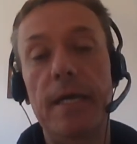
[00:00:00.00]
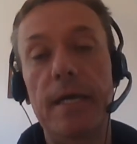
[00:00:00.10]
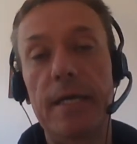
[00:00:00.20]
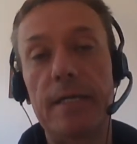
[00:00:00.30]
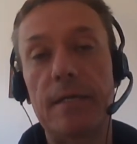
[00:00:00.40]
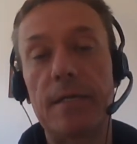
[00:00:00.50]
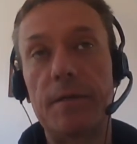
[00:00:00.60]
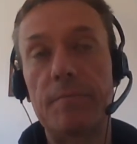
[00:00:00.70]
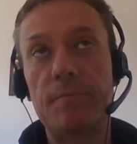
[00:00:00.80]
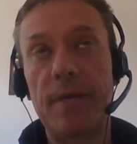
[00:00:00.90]

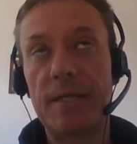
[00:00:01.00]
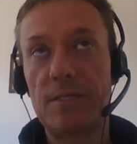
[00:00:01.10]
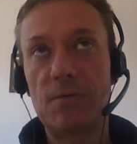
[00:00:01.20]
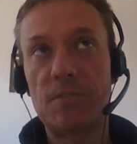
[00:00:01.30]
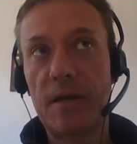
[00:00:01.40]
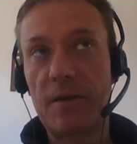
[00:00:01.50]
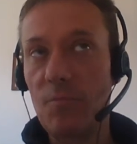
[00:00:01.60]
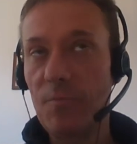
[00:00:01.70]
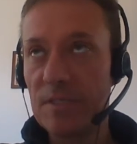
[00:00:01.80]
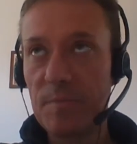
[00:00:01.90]
And so I started a
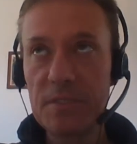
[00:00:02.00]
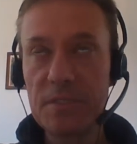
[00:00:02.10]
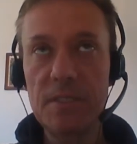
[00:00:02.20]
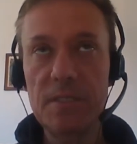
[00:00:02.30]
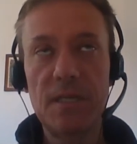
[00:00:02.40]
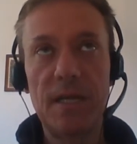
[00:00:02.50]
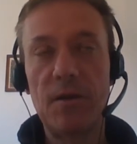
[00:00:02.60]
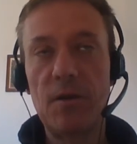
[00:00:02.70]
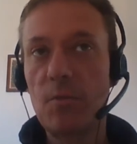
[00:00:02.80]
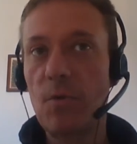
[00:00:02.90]
home-based business, and
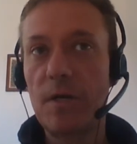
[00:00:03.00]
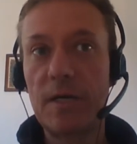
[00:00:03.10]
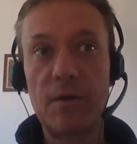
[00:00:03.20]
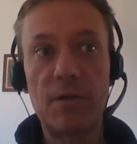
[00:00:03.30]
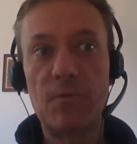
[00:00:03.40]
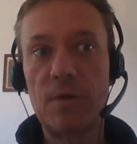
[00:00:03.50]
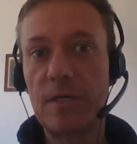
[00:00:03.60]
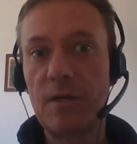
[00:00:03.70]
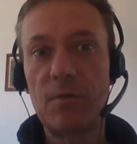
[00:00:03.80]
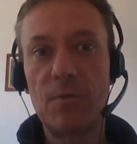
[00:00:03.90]
another one, and another one,
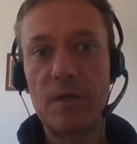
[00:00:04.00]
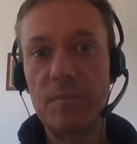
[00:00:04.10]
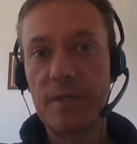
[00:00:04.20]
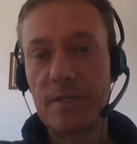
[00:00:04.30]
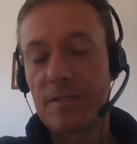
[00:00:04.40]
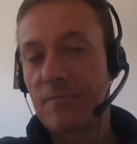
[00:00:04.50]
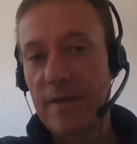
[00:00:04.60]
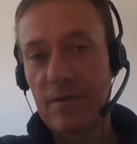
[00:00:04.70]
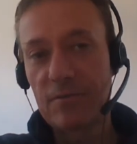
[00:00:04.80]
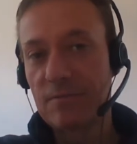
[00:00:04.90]
and another one, because I
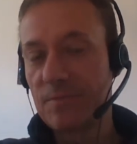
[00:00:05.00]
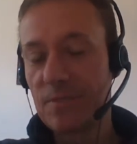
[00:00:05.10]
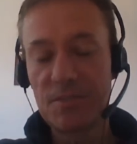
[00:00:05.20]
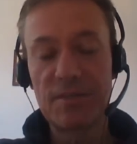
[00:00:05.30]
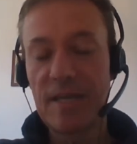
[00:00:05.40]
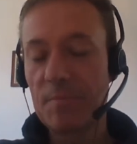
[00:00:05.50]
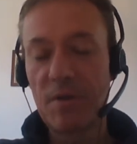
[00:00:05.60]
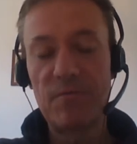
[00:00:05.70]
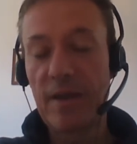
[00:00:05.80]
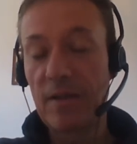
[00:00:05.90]
failed, just kept
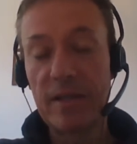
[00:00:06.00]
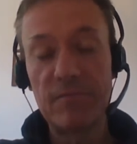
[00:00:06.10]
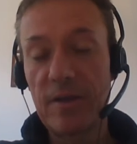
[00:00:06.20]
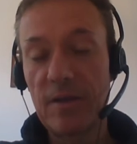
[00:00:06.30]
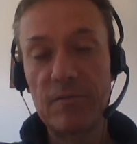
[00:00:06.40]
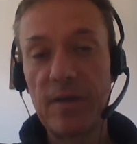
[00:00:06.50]
on failing.